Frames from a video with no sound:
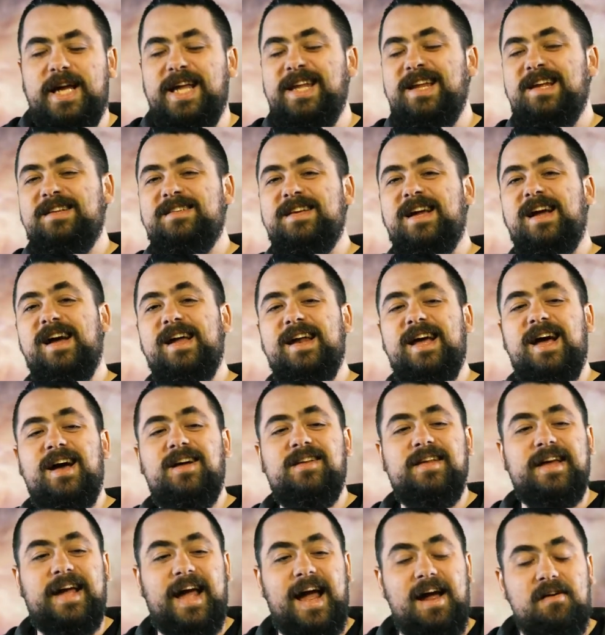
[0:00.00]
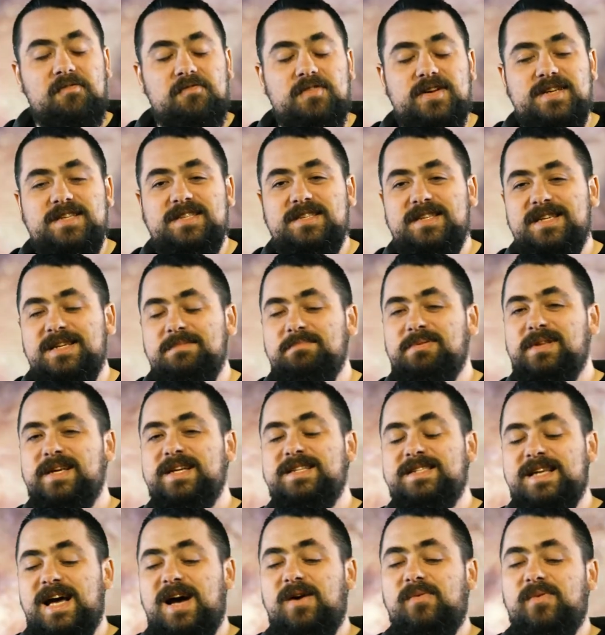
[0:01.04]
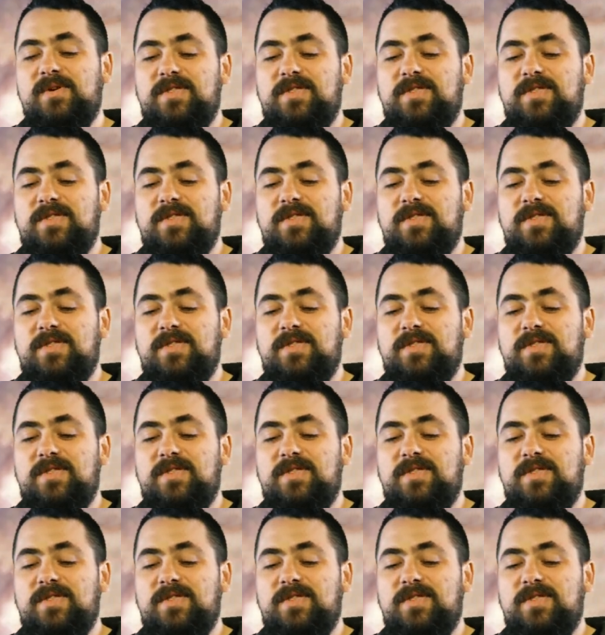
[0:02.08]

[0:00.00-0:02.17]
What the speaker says: And that's kind of how like every scene plays out with